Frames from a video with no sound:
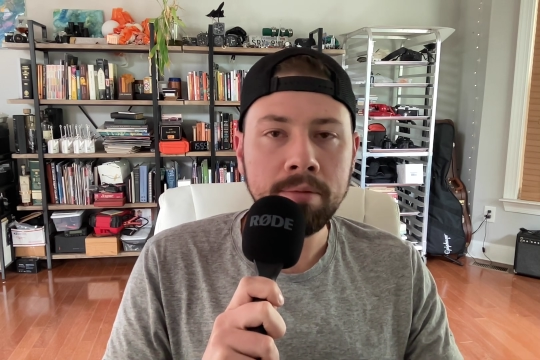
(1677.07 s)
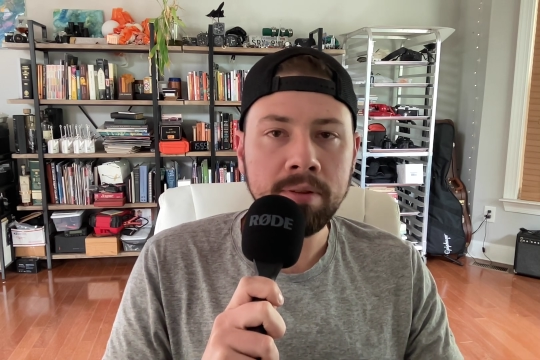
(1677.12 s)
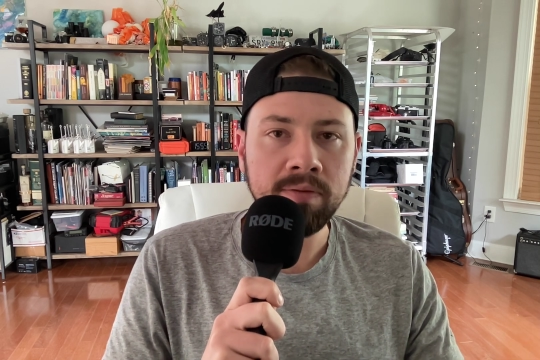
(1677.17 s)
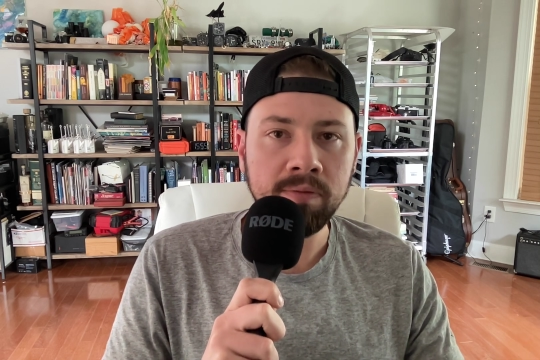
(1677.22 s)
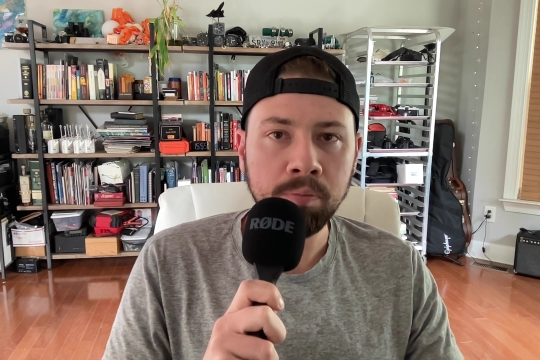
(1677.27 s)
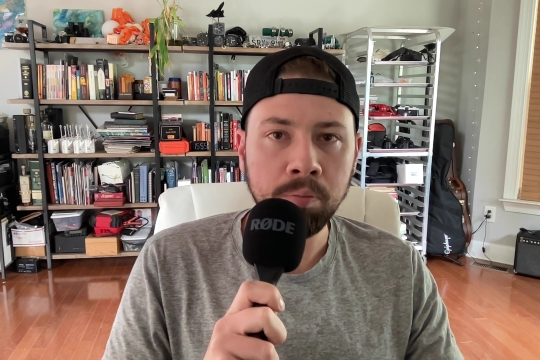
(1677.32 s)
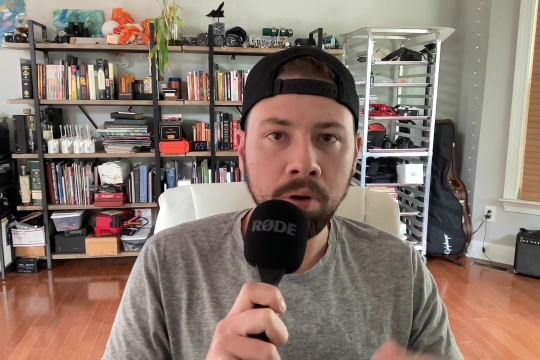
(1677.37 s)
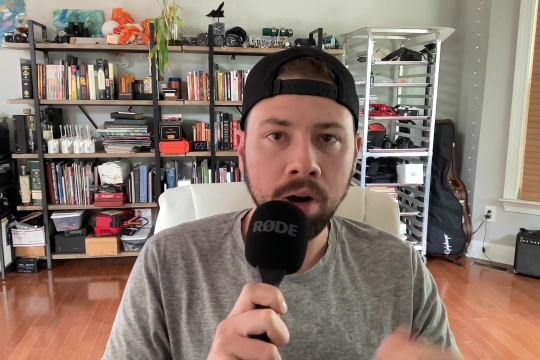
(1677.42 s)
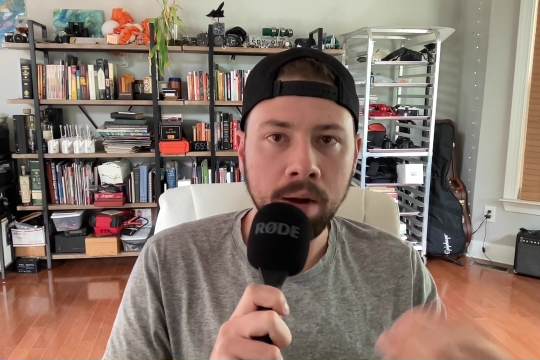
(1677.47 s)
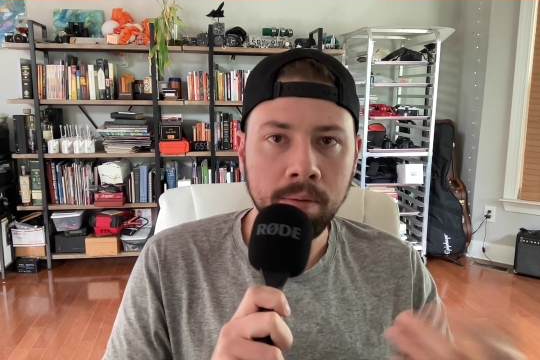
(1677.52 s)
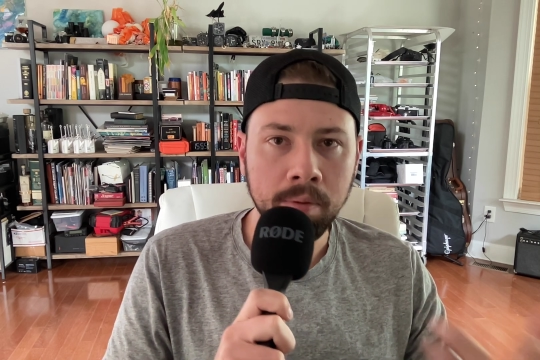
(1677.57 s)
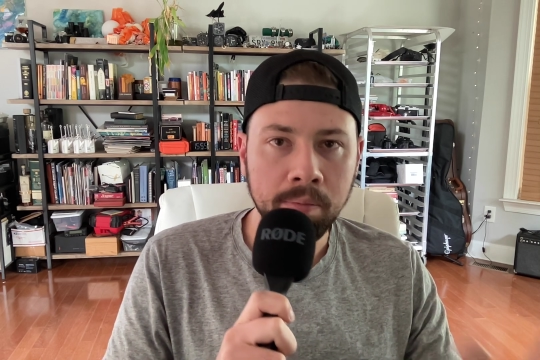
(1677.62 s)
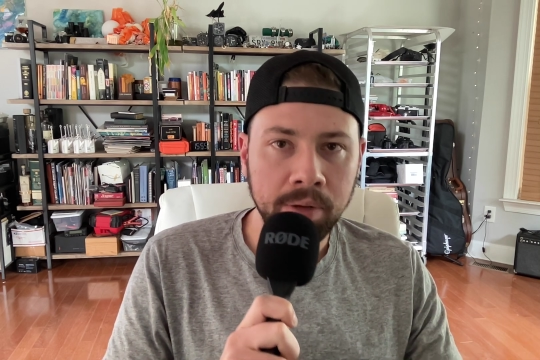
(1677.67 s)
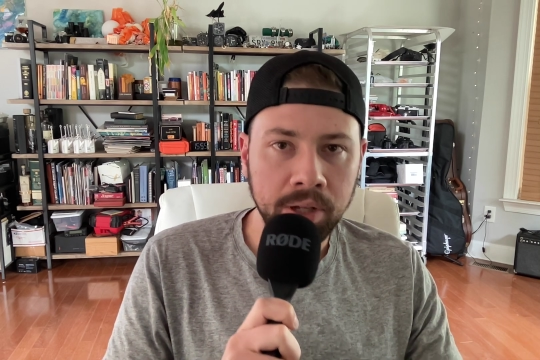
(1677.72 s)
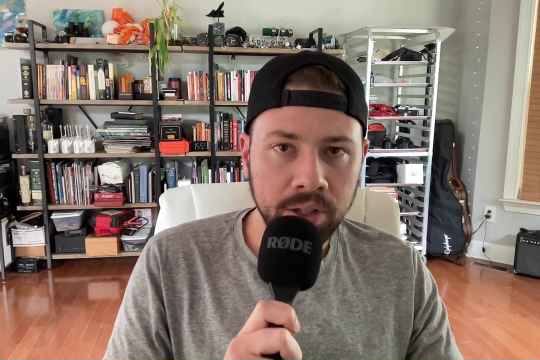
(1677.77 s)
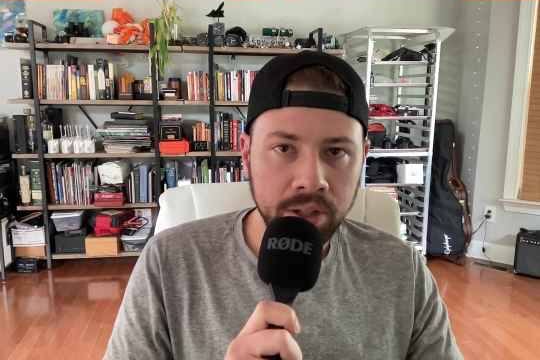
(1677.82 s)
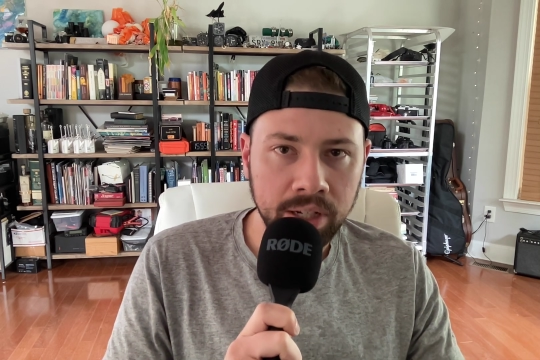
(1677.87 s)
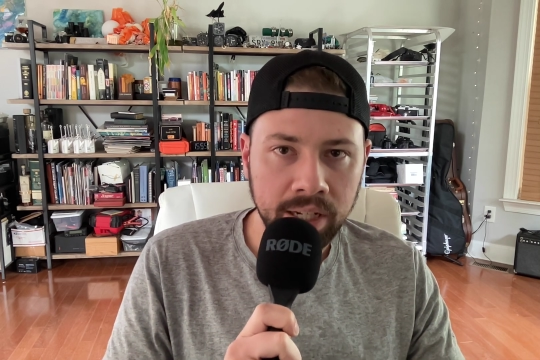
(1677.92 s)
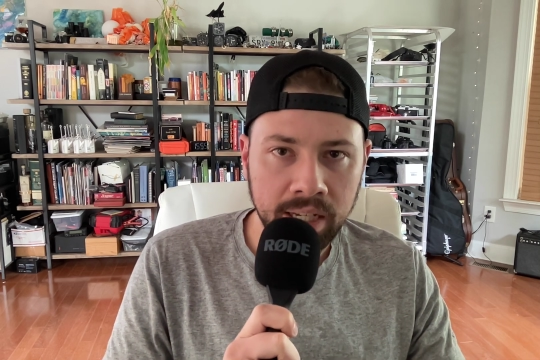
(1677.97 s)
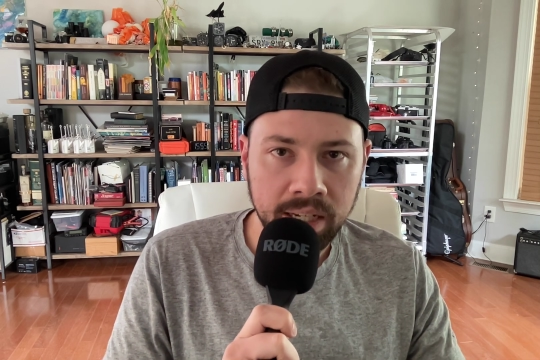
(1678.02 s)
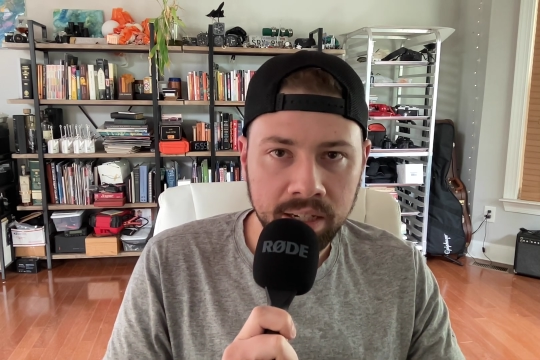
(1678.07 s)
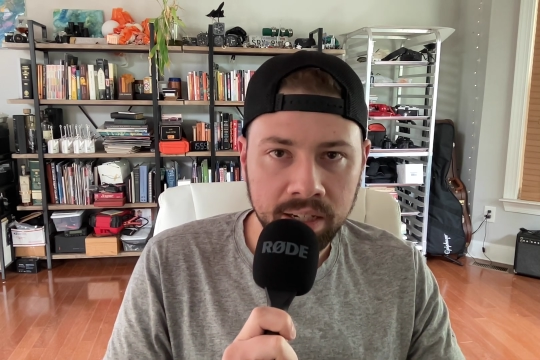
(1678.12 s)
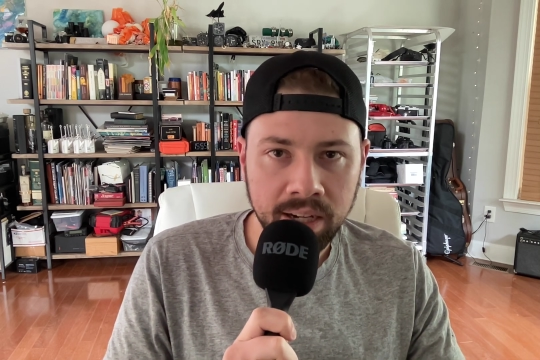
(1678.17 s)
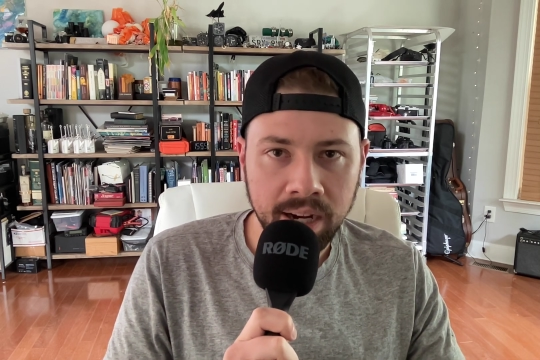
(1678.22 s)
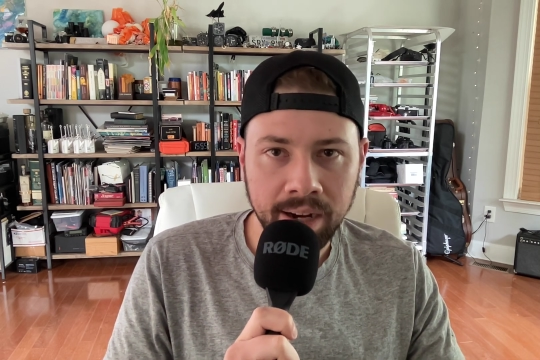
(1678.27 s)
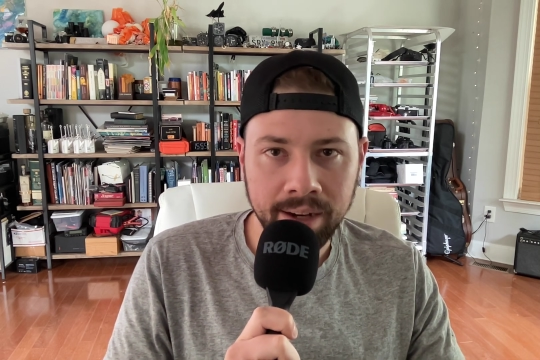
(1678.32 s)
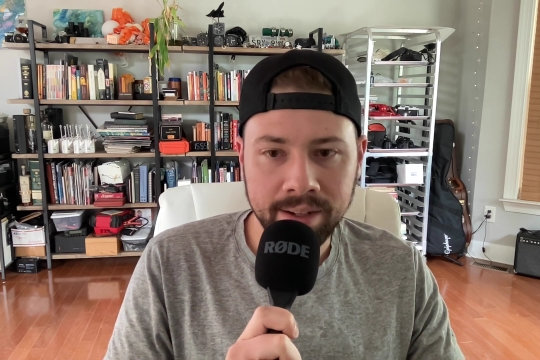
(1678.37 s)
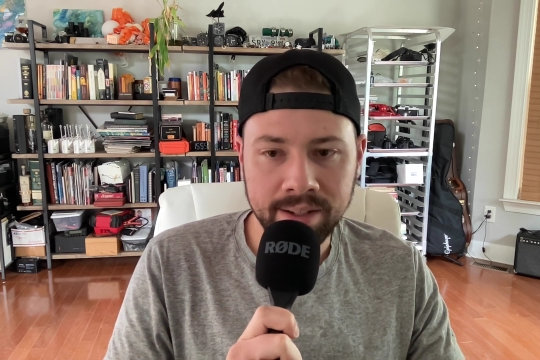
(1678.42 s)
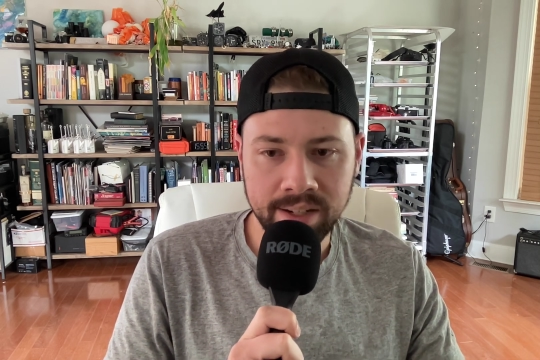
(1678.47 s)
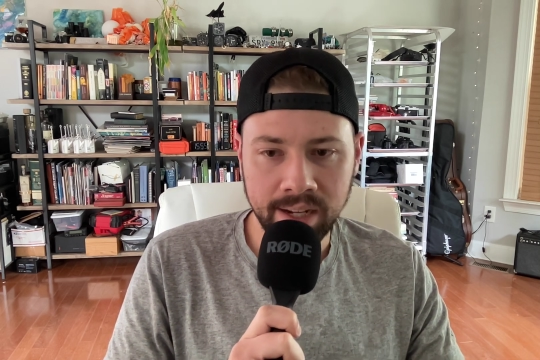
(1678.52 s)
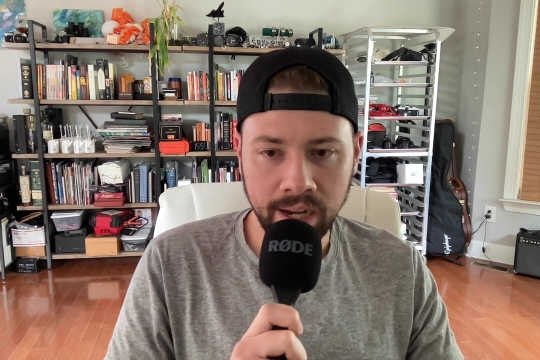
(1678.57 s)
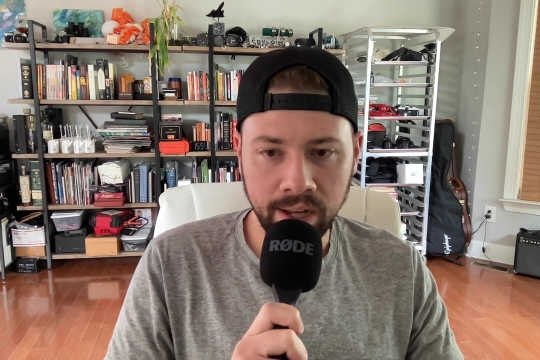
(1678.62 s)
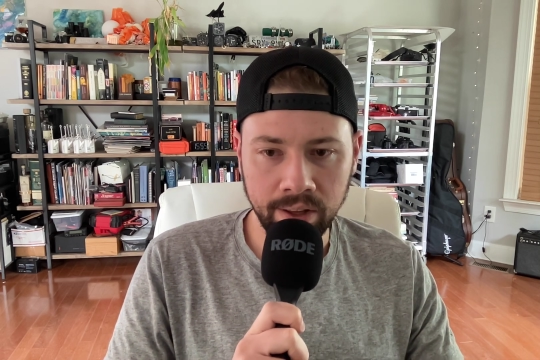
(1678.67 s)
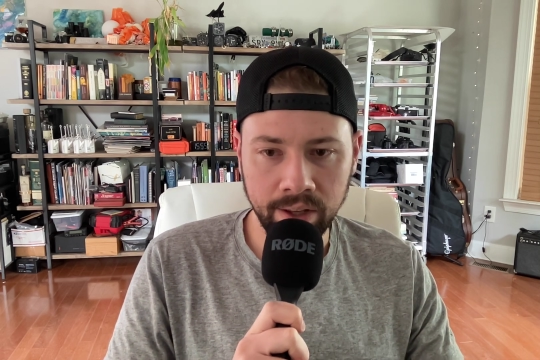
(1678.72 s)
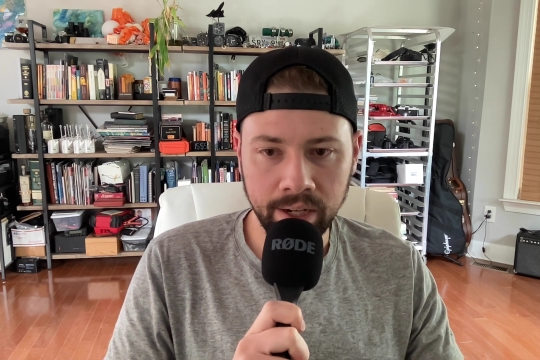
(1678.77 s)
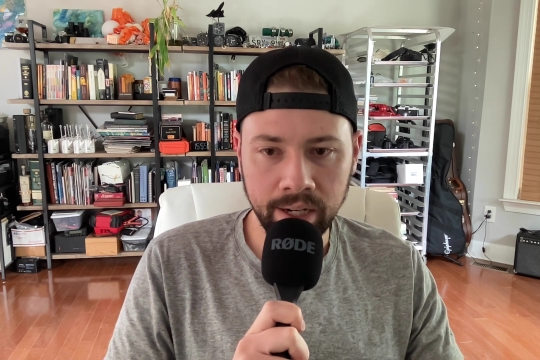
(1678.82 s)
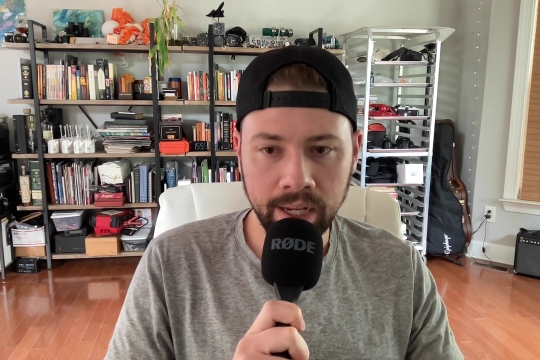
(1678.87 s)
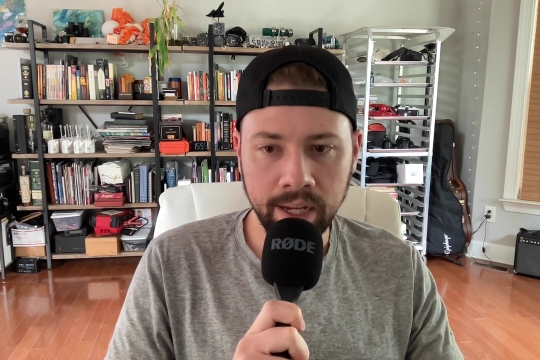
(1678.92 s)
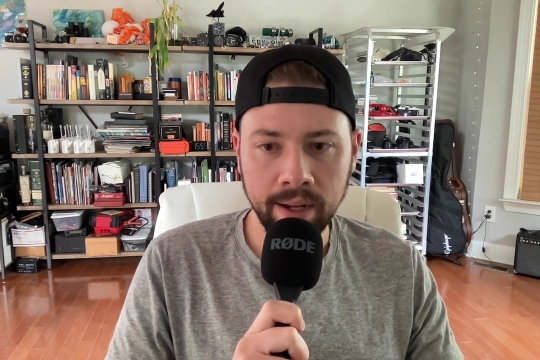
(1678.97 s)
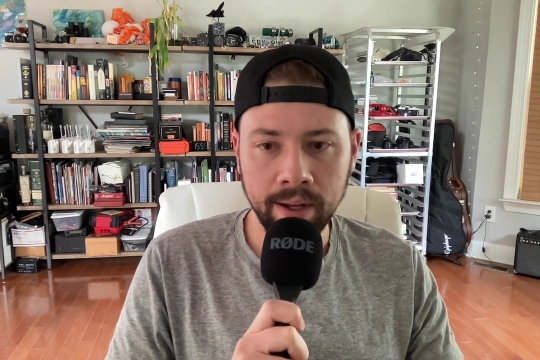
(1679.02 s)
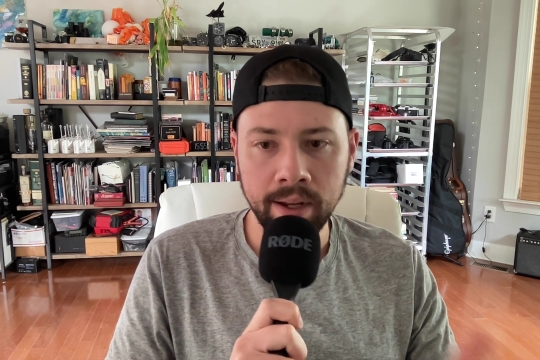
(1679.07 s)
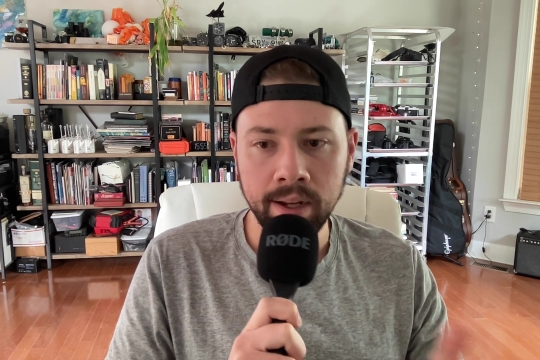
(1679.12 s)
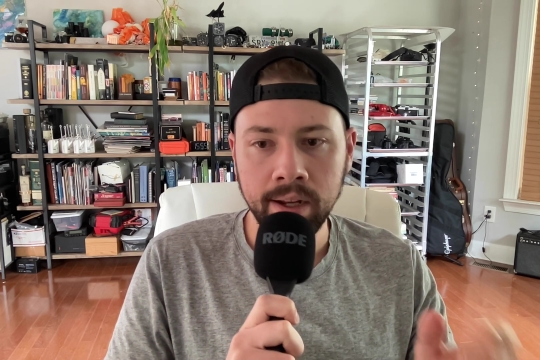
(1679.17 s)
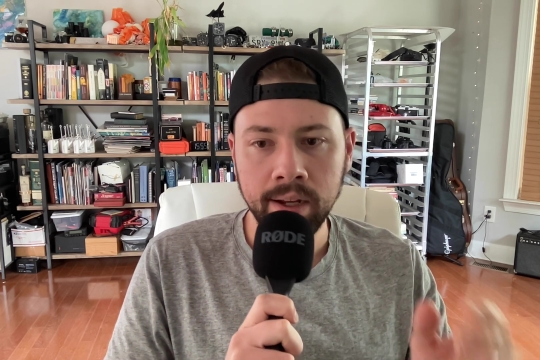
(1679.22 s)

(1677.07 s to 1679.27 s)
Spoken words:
of probability and causality.